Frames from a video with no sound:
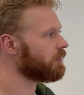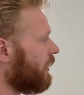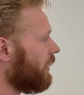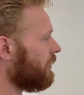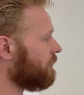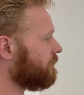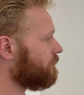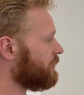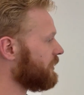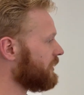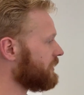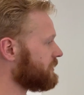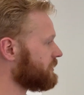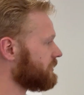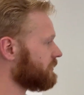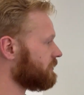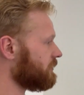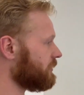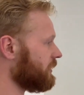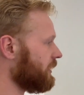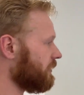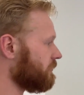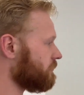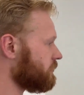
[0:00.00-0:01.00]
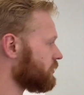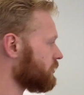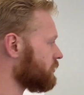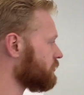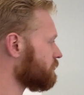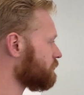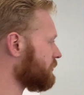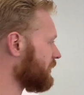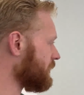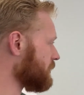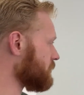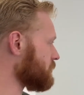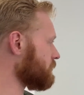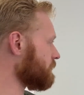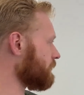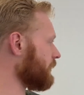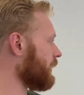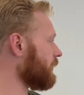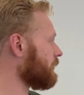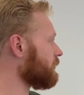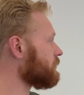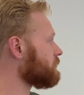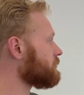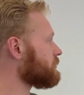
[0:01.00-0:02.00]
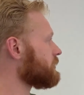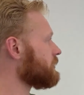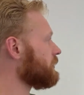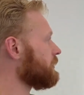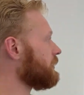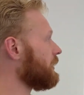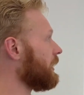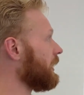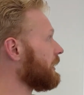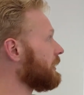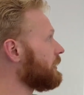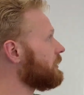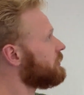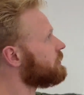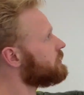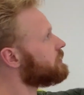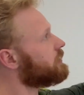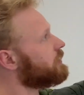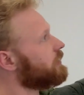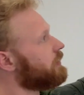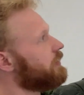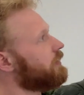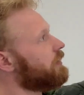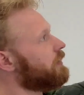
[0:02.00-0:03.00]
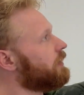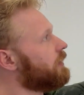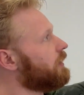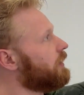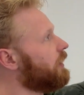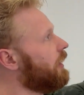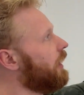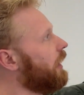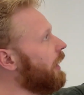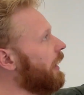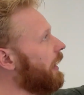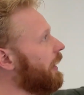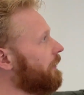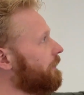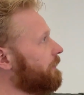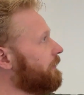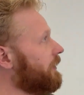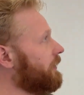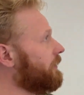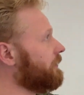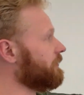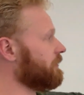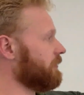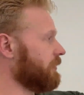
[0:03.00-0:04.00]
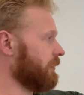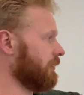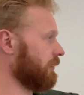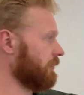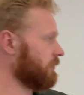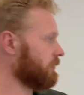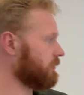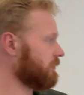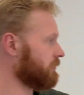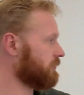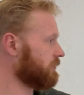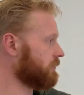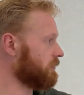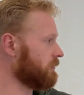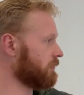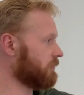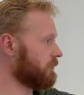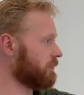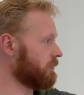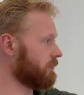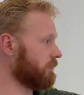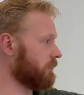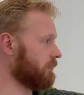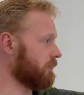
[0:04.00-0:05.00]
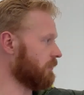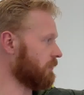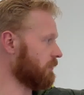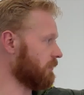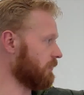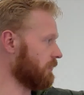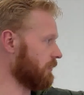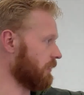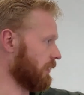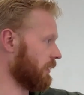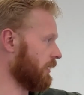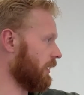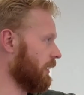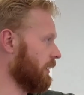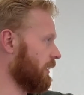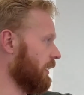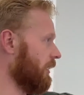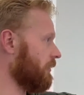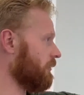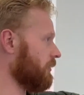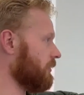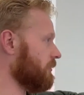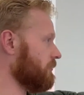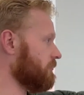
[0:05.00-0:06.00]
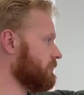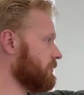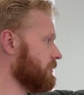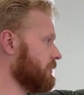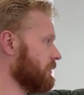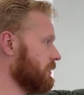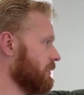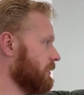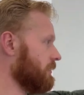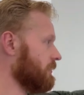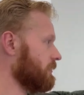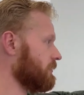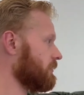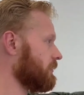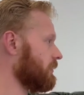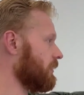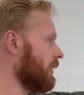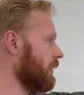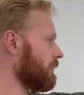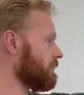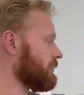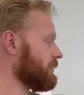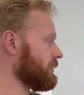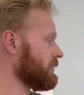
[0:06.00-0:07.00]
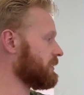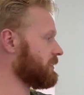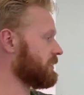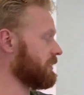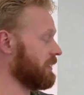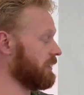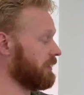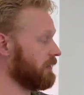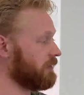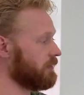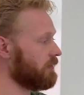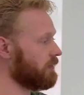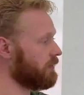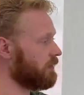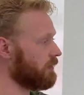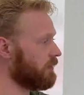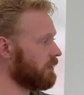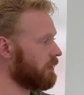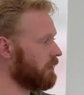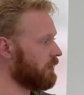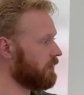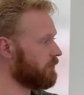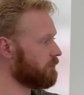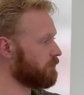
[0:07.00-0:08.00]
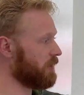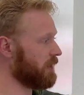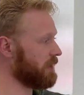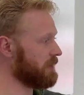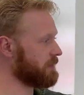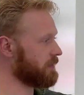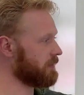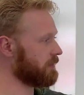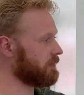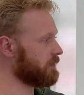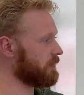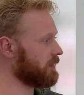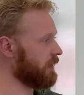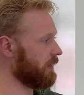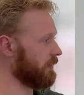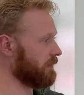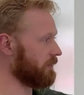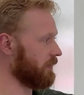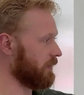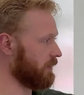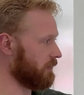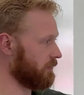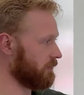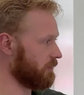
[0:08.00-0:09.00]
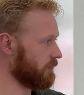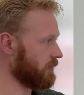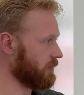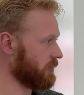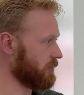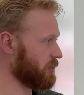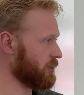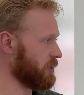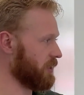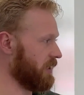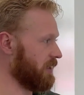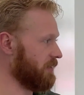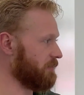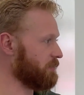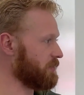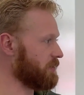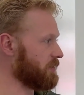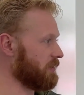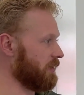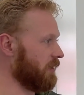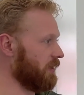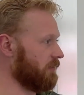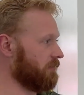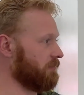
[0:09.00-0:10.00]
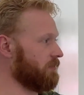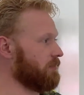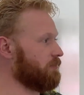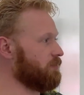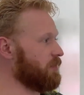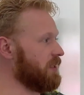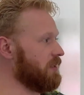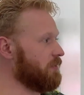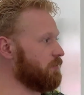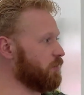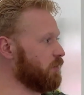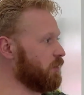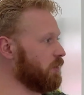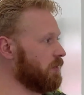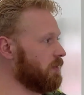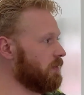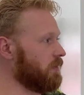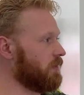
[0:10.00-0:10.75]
I basically have two major values, the light and then the cutout of the scene, basically, and then the shapes of the people